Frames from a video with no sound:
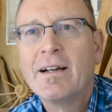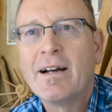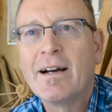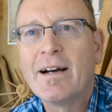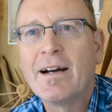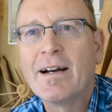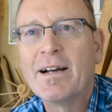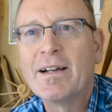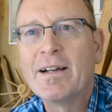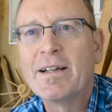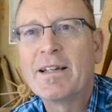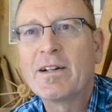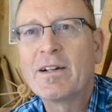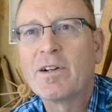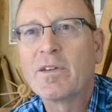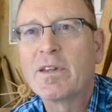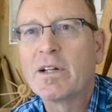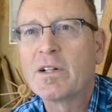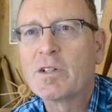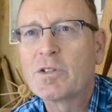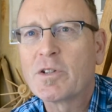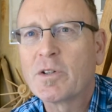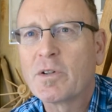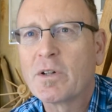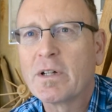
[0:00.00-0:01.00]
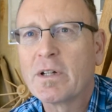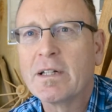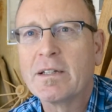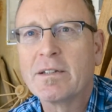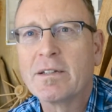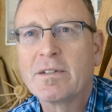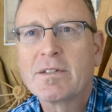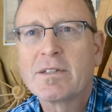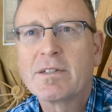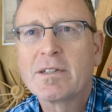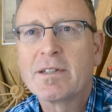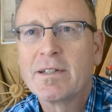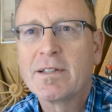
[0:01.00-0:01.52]
uh, hear their
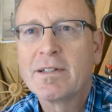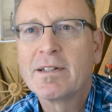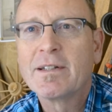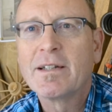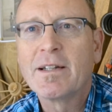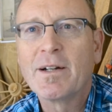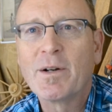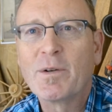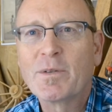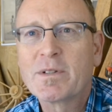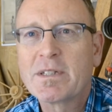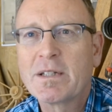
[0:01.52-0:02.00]
stories you know